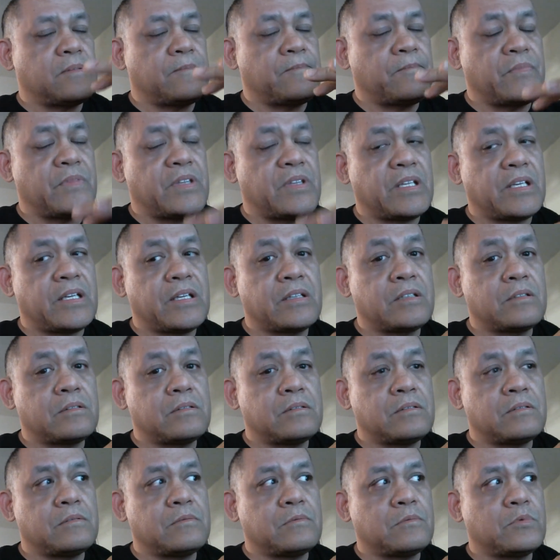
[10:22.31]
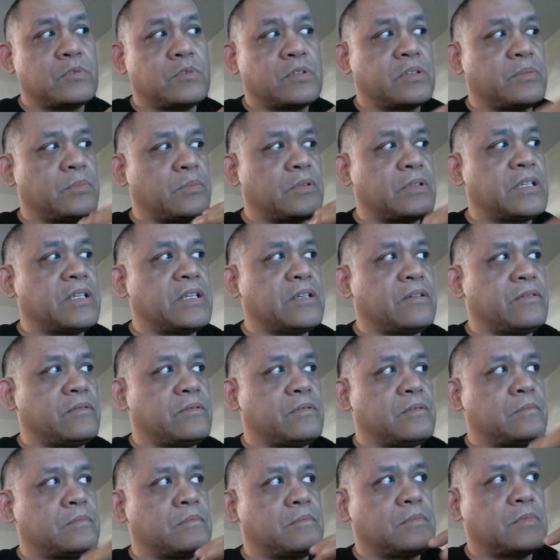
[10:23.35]
they wouldn't believe.
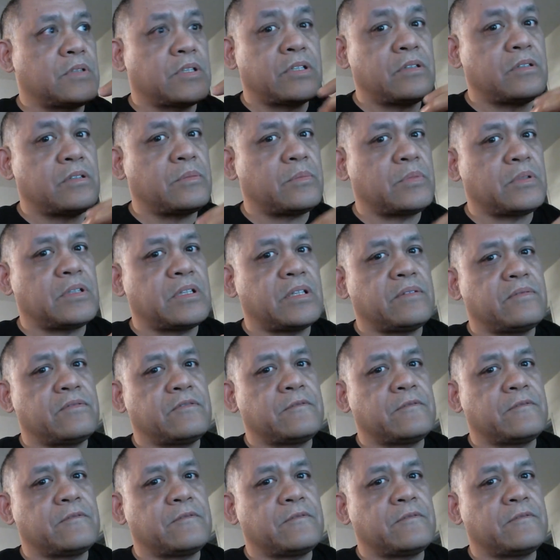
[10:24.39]
They couldn't believe.